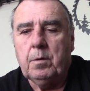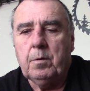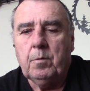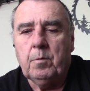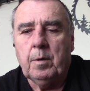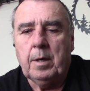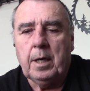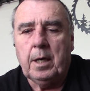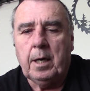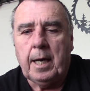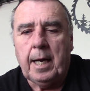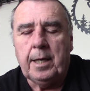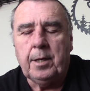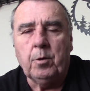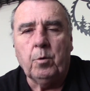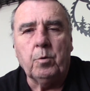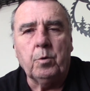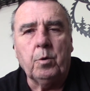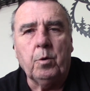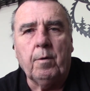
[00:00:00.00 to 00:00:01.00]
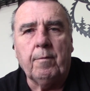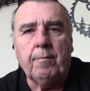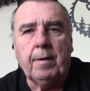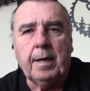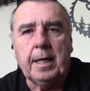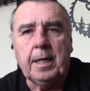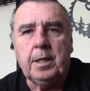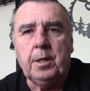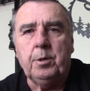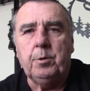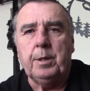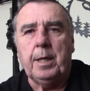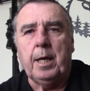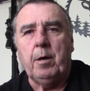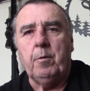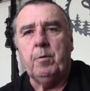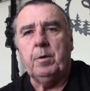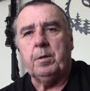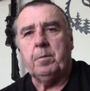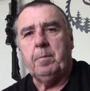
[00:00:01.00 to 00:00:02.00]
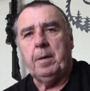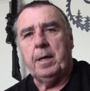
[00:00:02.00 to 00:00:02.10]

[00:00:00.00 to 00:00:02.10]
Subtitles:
Where I don't know if I can do that with my